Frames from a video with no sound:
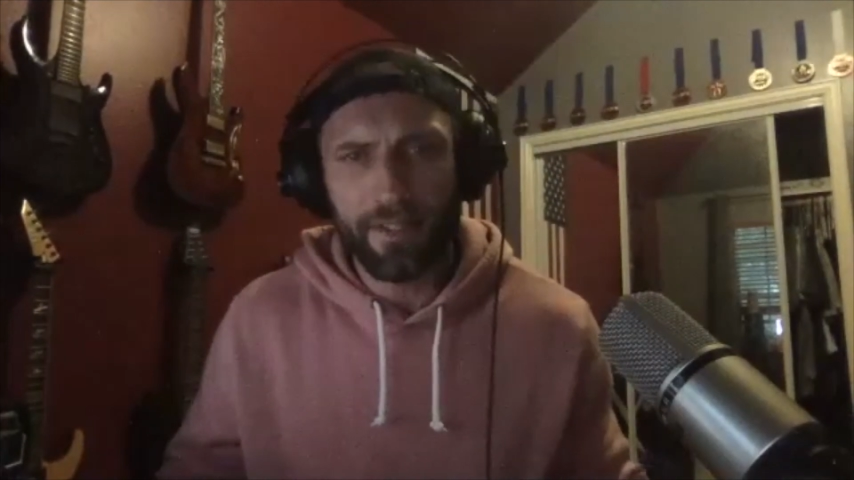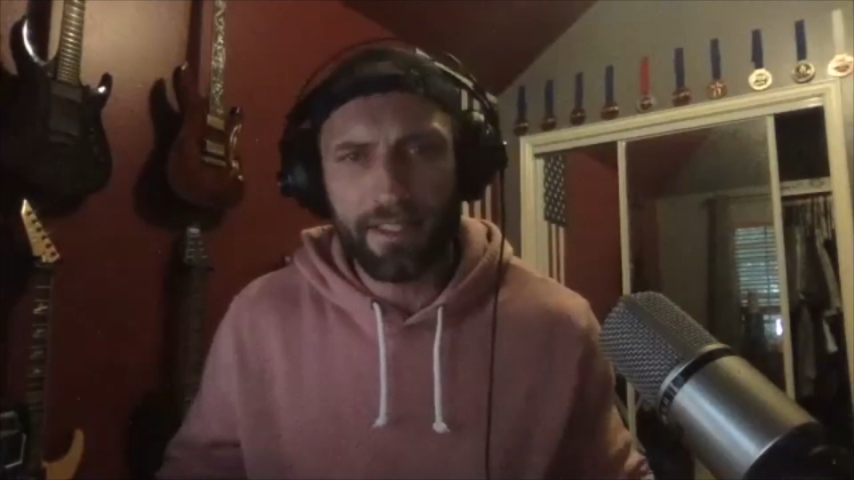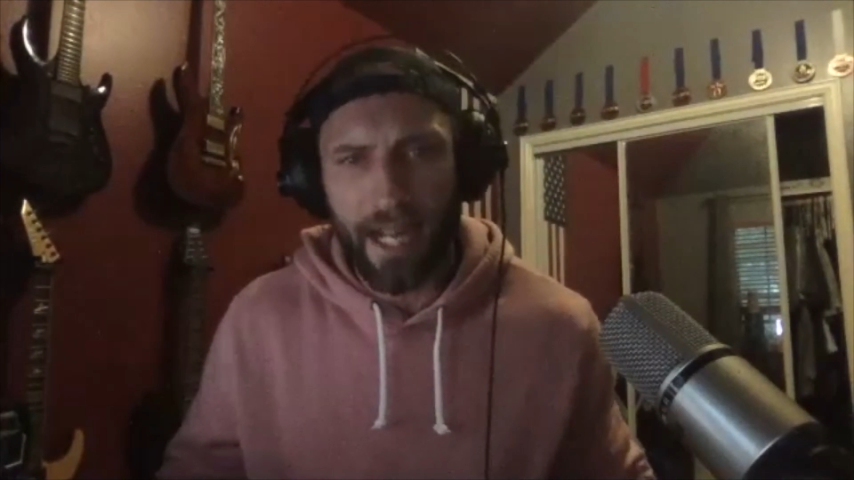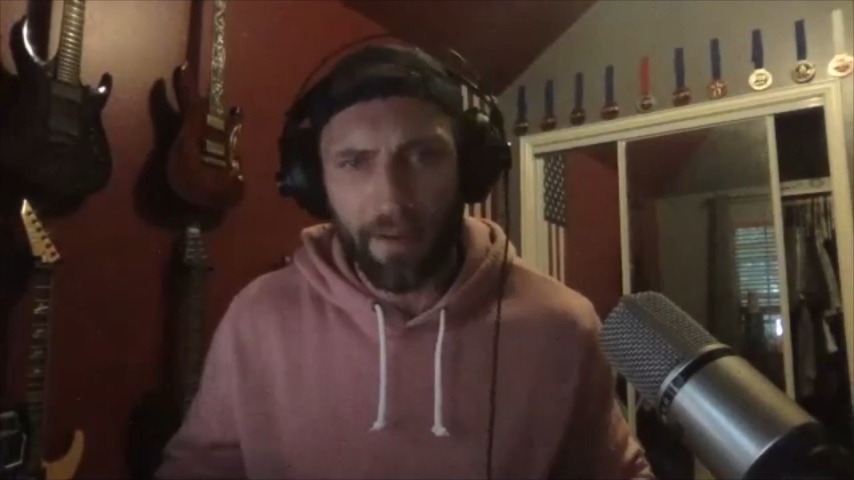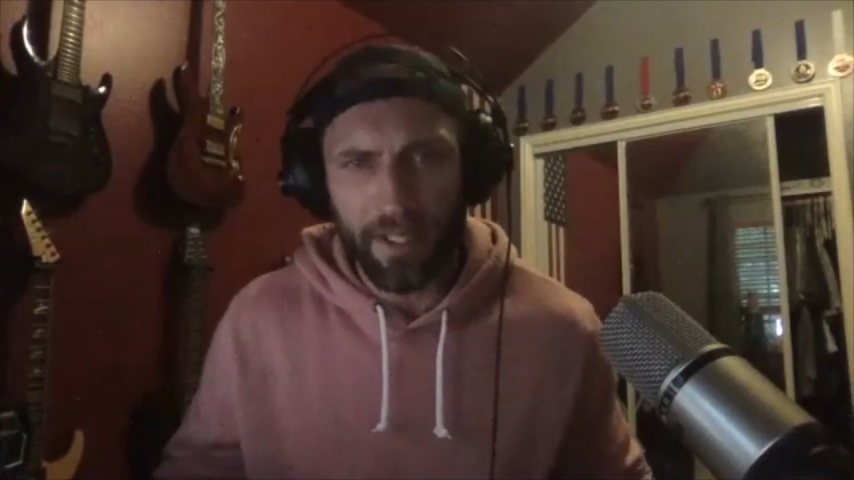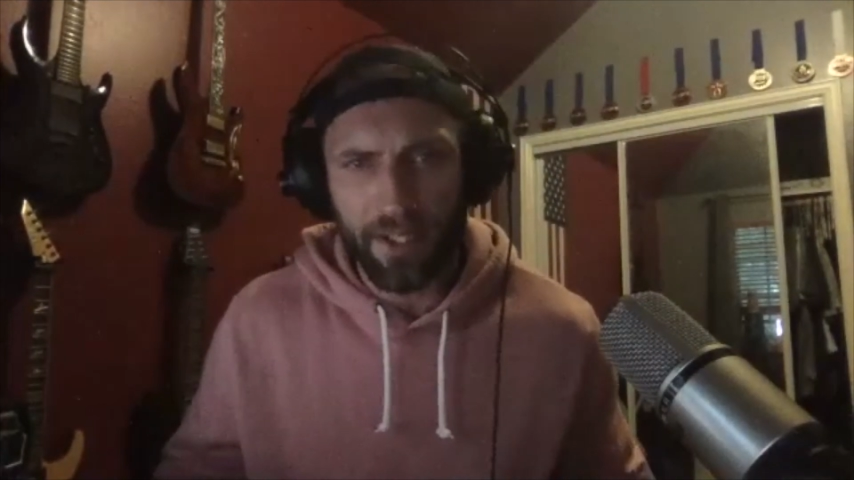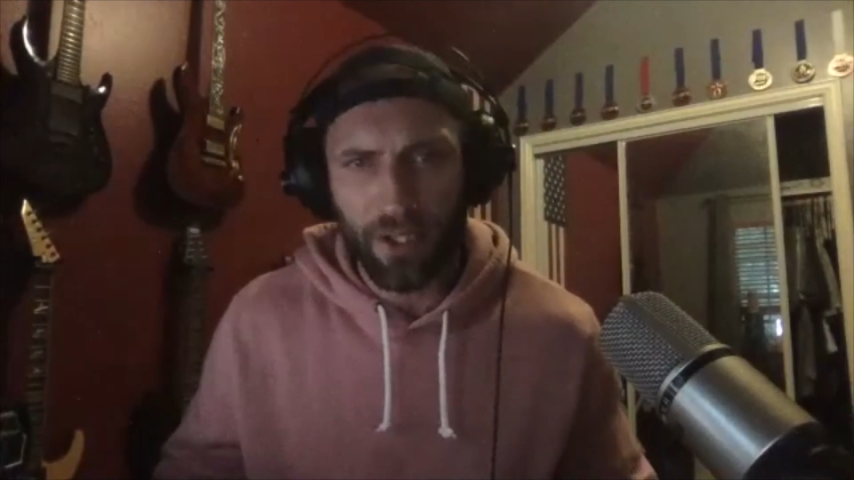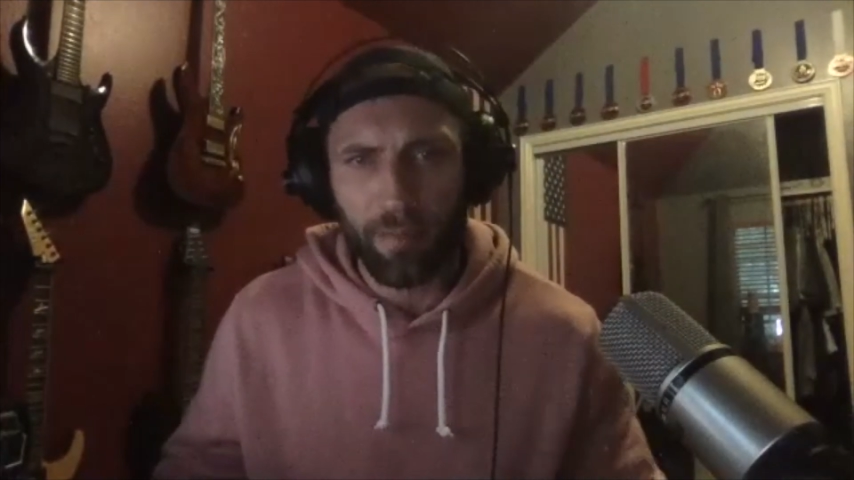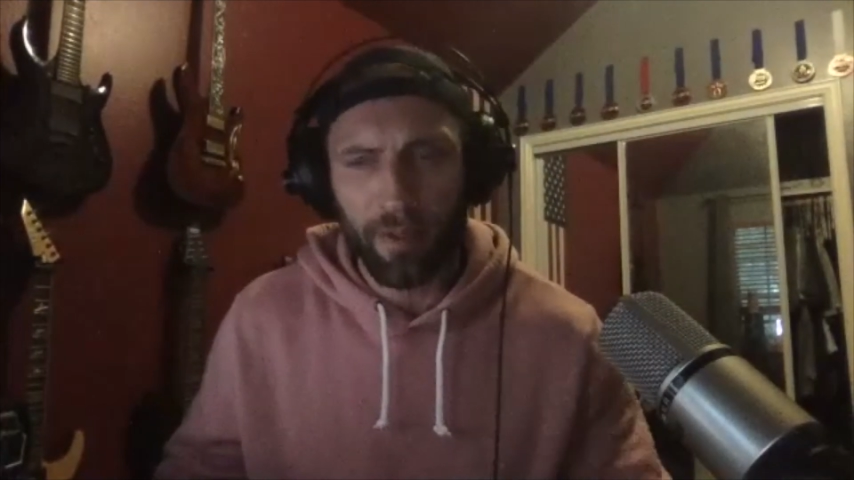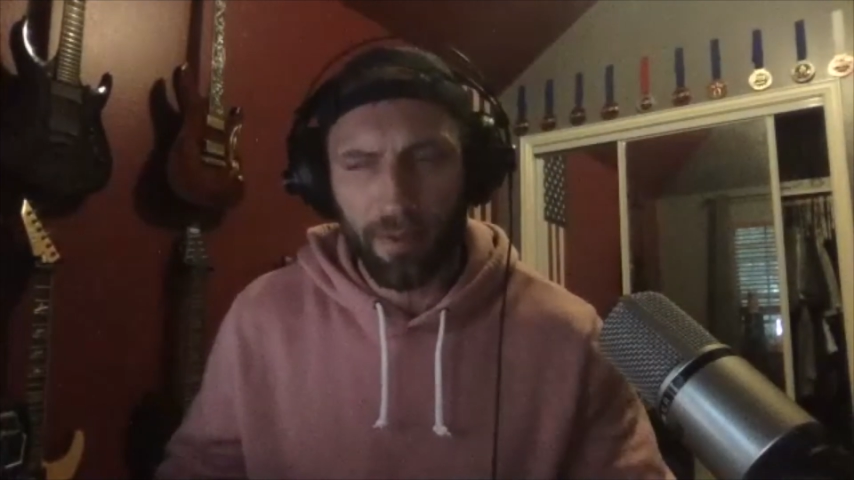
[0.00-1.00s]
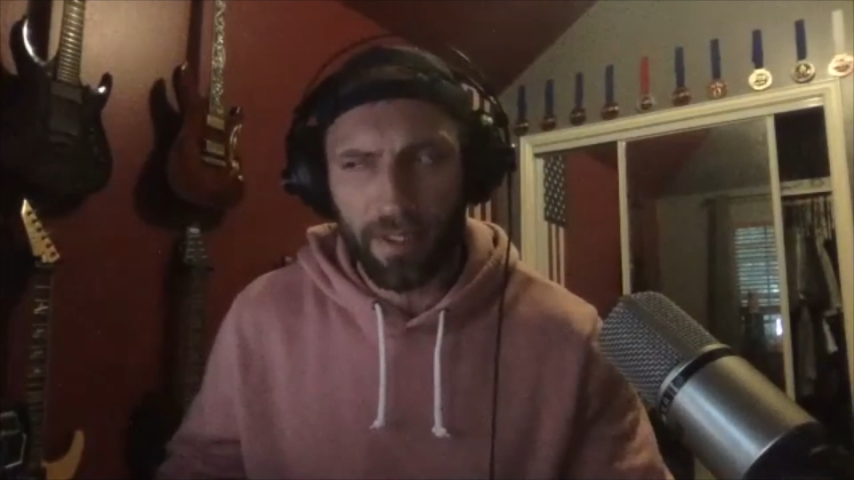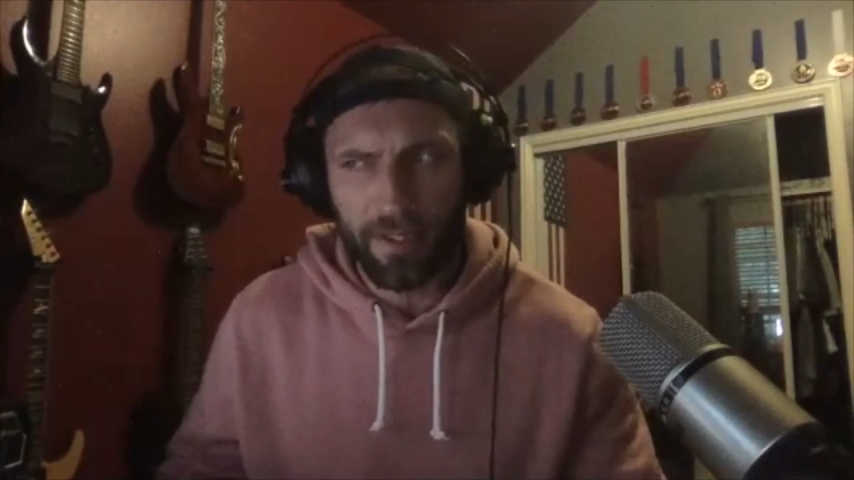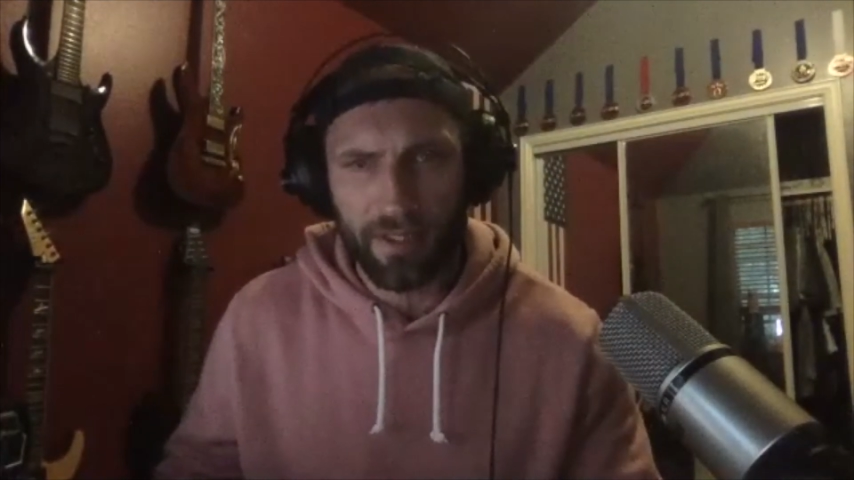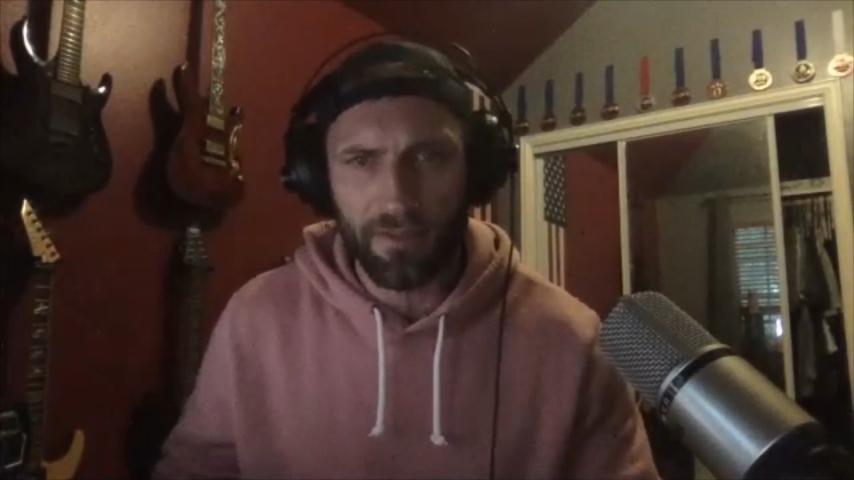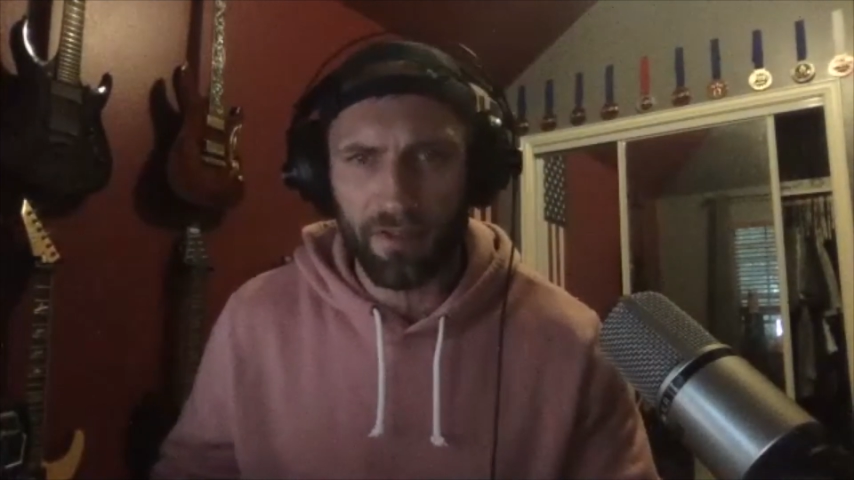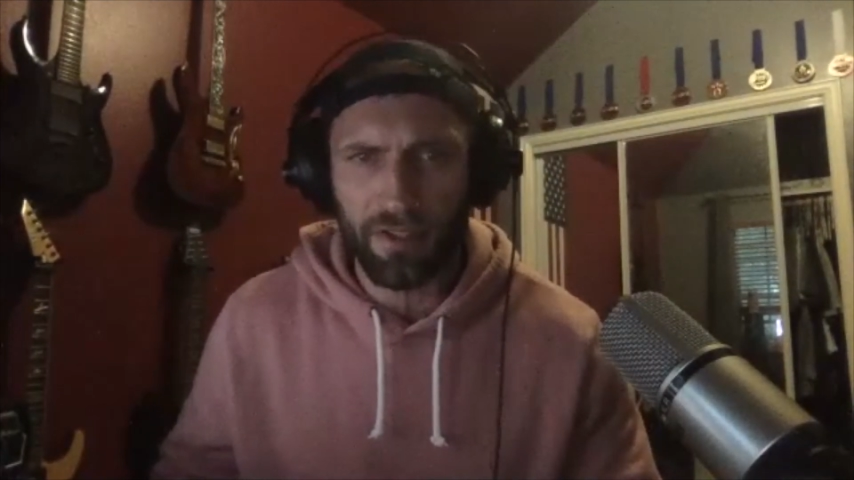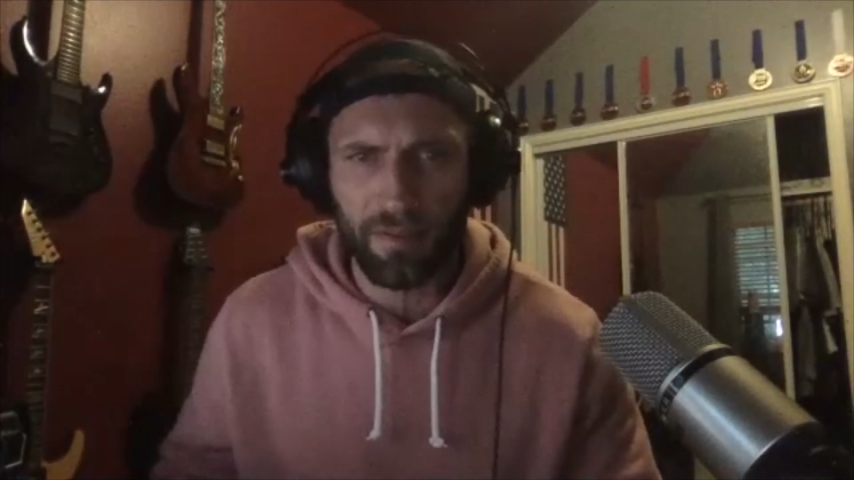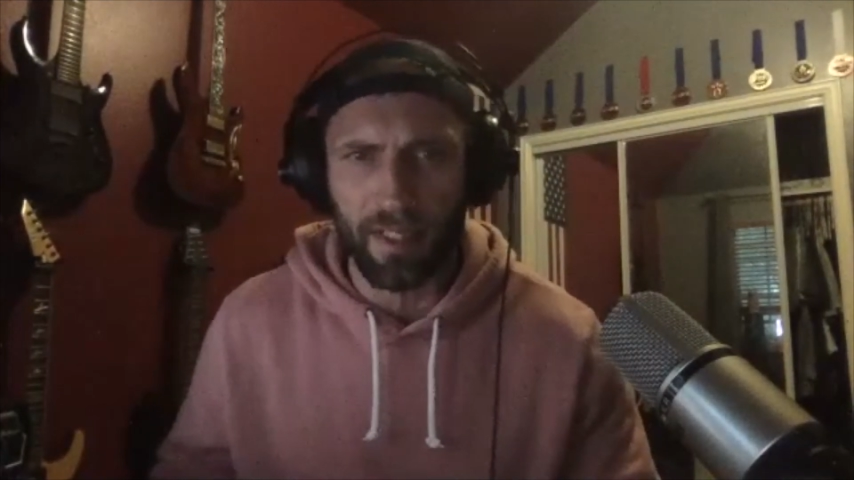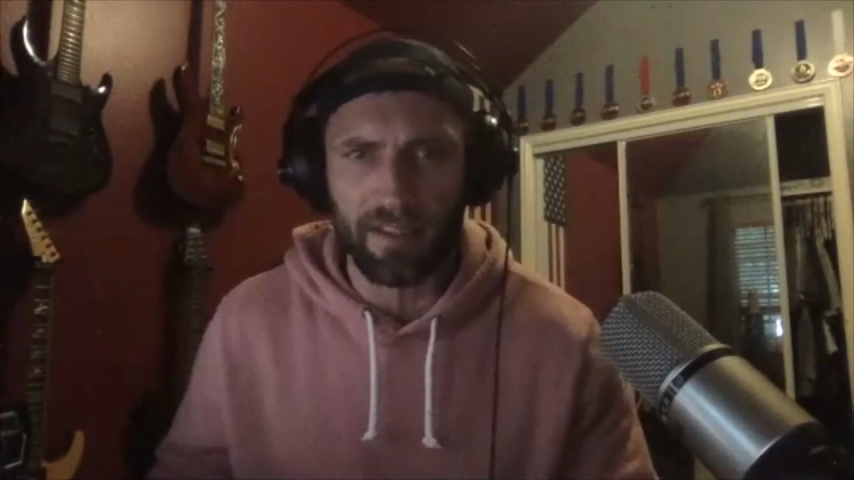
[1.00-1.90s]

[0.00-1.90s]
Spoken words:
doubting your abilities in the first place?